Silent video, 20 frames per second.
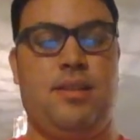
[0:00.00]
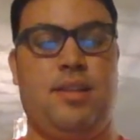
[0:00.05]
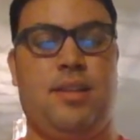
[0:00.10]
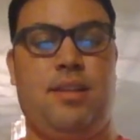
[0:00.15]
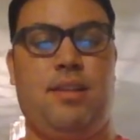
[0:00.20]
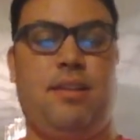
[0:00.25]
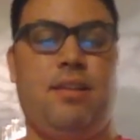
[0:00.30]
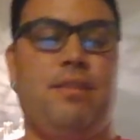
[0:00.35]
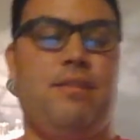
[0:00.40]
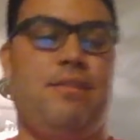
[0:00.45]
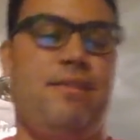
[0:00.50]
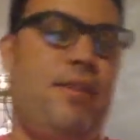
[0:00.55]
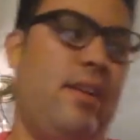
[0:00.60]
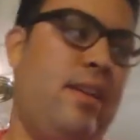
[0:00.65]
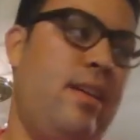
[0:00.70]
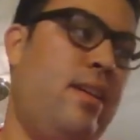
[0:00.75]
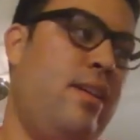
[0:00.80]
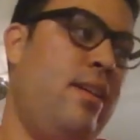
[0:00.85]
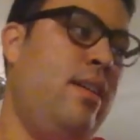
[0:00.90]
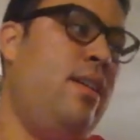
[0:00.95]
That's funny.
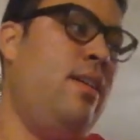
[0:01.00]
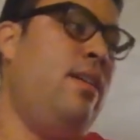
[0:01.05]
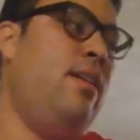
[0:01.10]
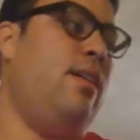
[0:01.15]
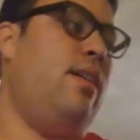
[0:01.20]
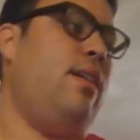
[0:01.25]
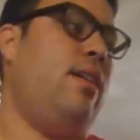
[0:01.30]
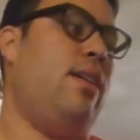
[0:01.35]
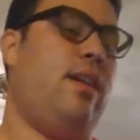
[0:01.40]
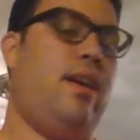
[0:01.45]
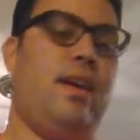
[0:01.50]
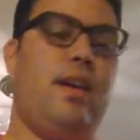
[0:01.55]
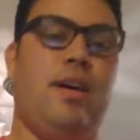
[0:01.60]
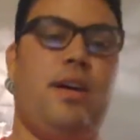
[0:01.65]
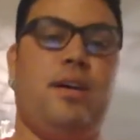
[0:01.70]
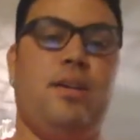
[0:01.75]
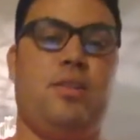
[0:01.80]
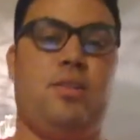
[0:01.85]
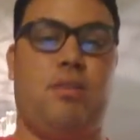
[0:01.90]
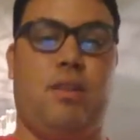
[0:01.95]

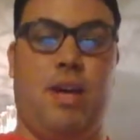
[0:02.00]
So